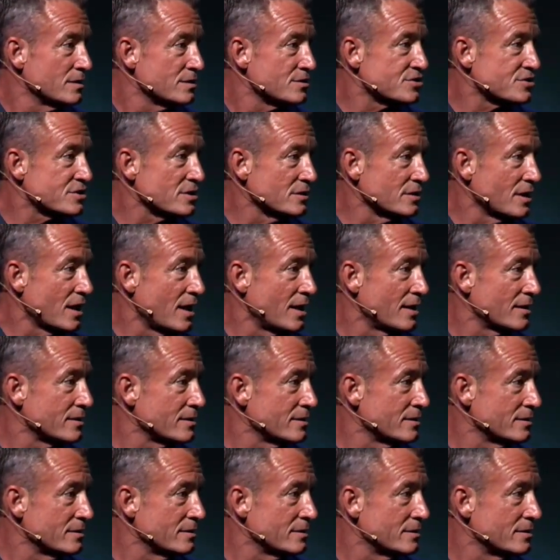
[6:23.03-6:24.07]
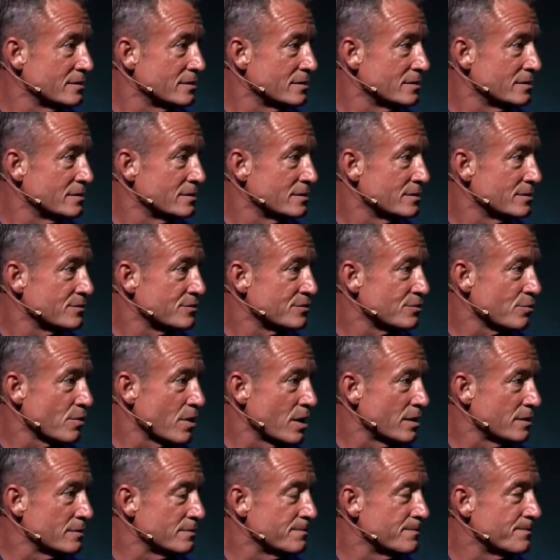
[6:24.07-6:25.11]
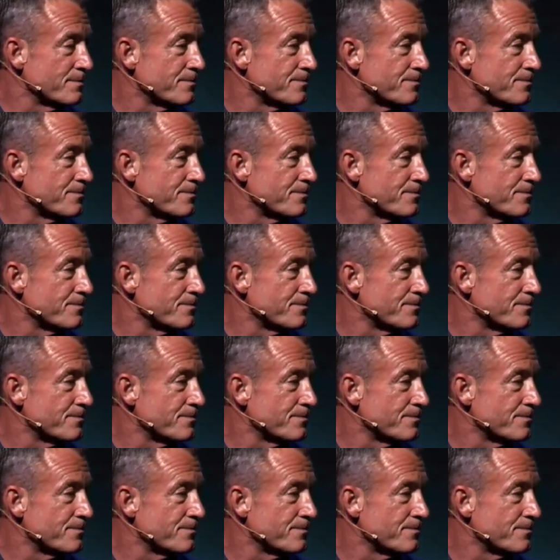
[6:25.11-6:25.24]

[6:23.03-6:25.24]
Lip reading: still on the run.